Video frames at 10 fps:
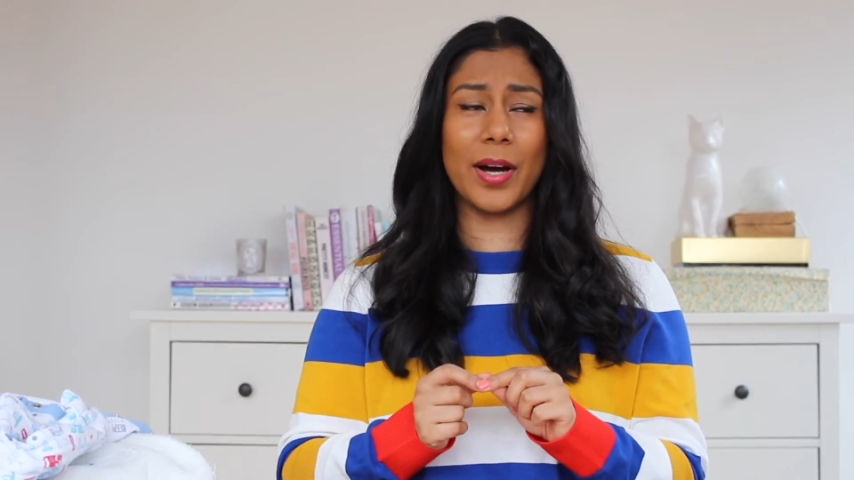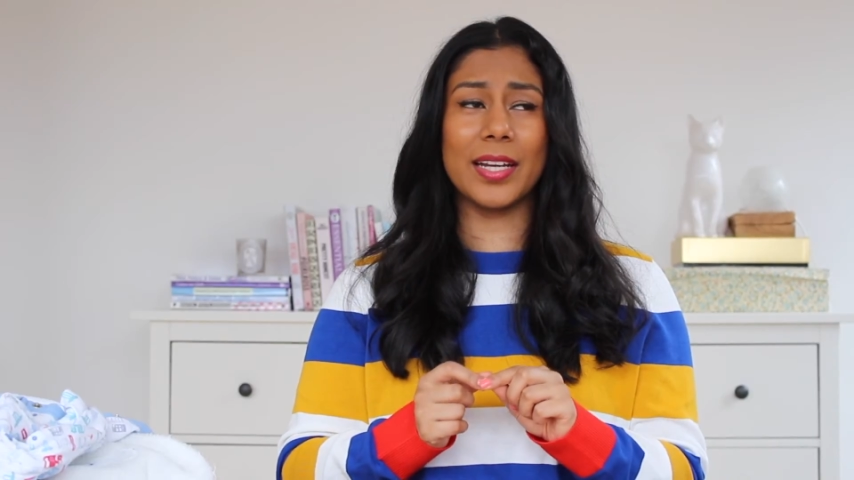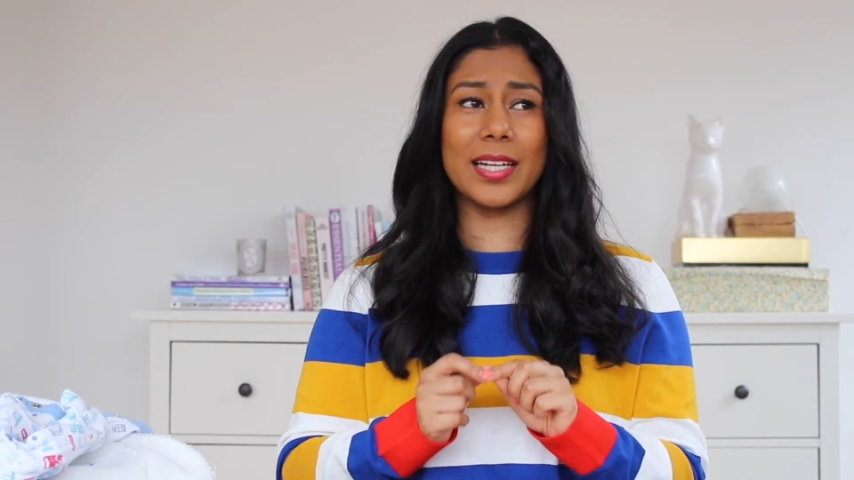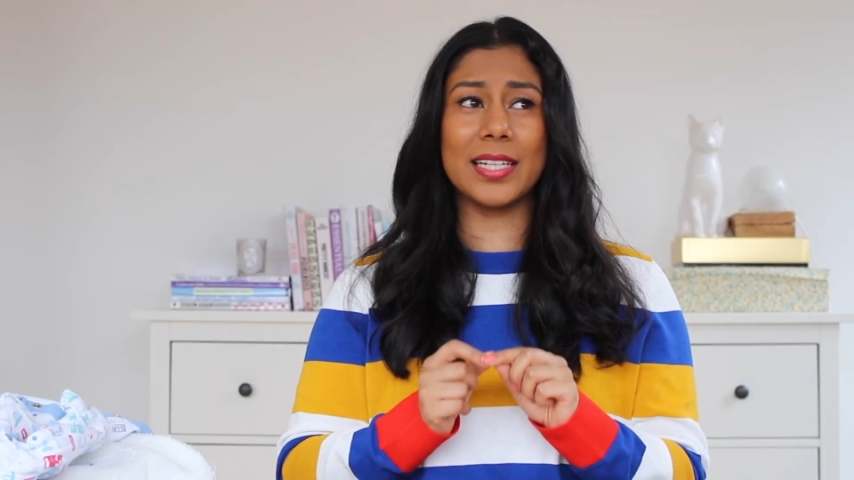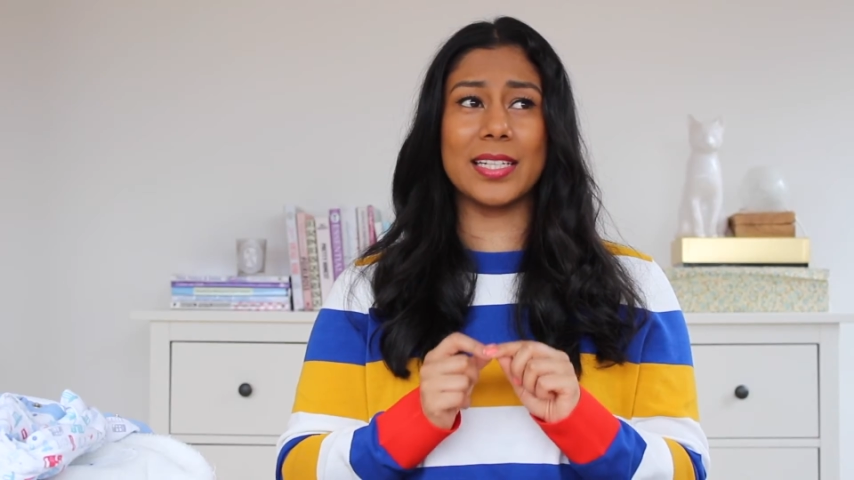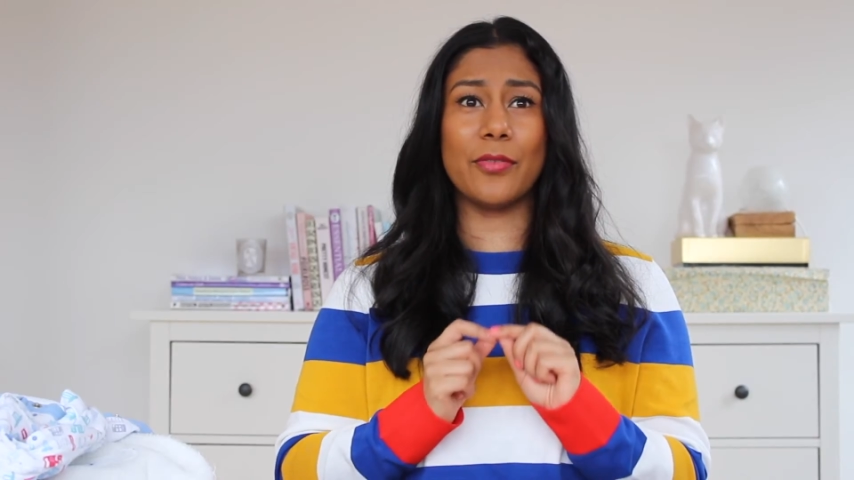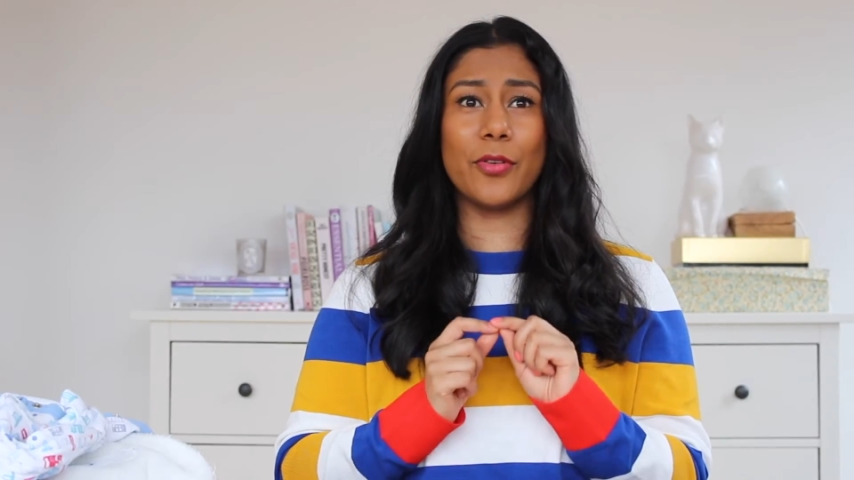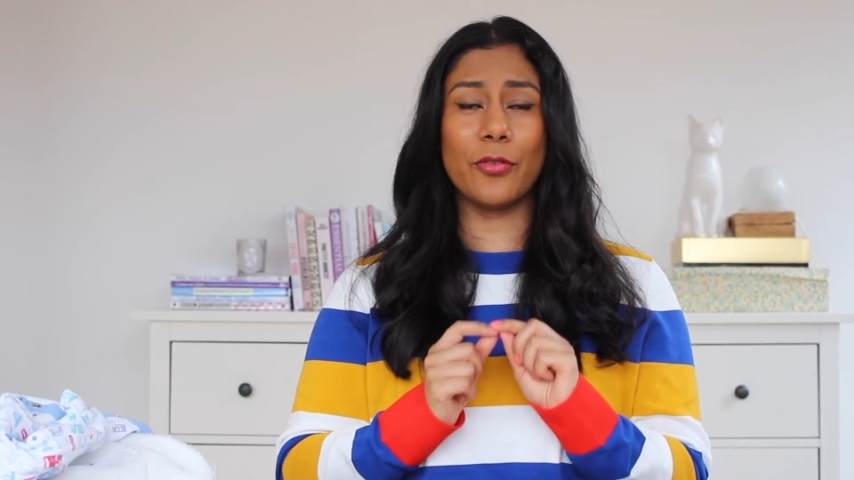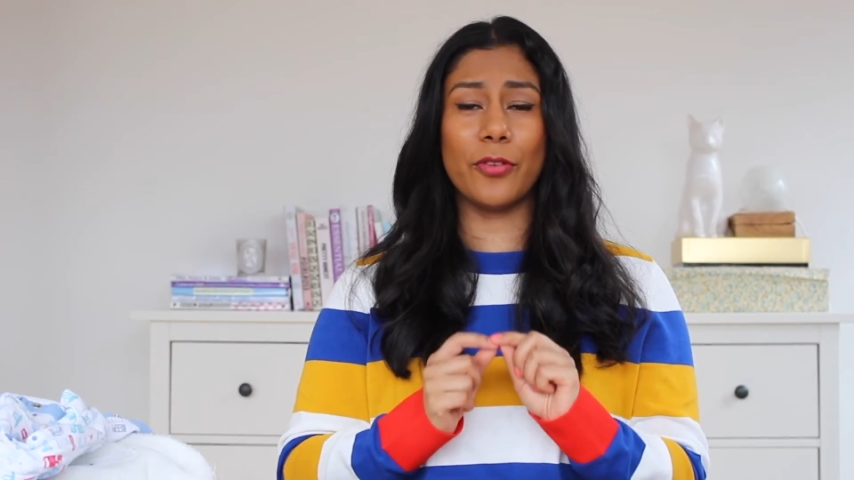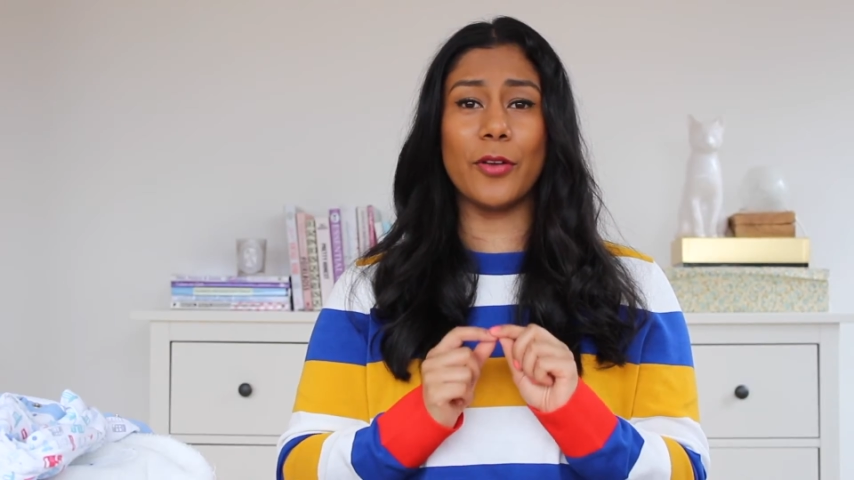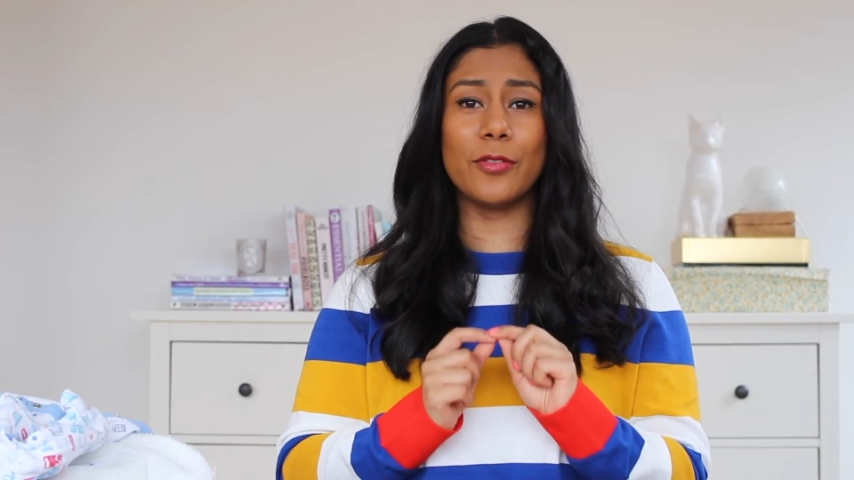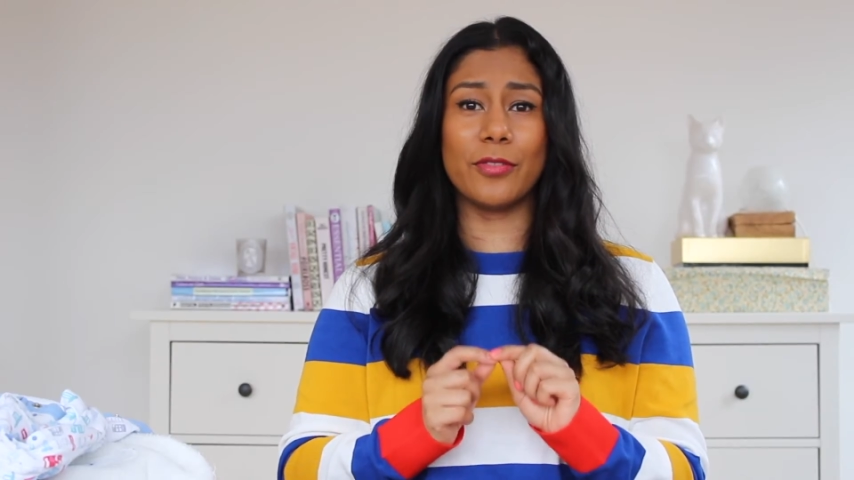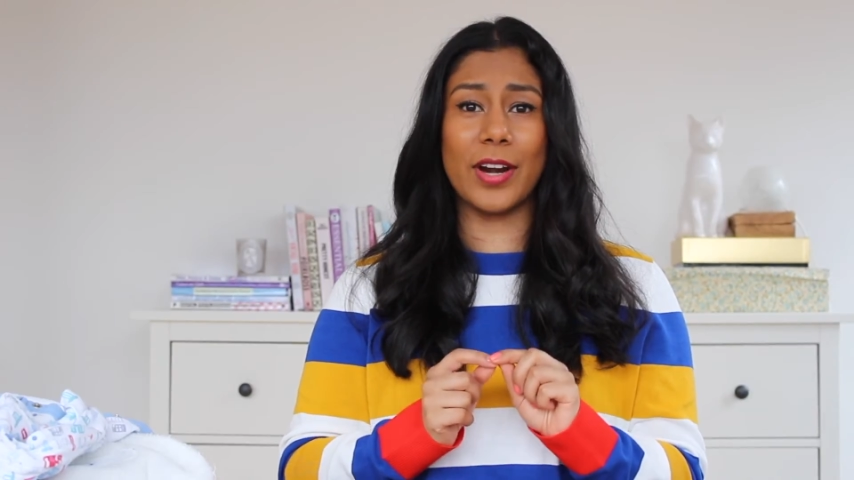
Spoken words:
mind is if your phone